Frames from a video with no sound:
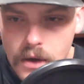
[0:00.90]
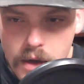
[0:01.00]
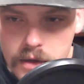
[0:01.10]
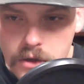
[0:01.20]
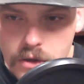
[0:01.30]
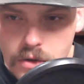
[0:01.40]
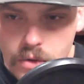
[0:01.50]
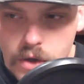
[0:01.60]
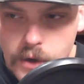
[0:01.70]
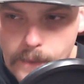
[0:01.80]

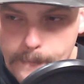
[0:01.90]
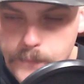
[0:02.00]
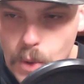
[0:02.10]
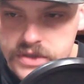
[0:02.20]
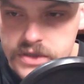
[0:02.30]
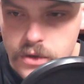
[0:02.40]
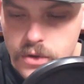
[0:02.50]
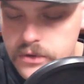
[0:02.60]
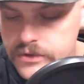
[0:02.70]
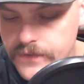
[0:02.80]
Hello, boys and
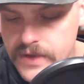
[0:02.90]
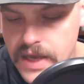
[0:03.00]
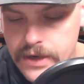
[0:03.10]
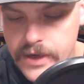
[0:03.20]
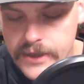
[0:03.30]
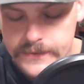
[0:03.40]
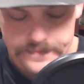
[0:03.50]
girls of the internet.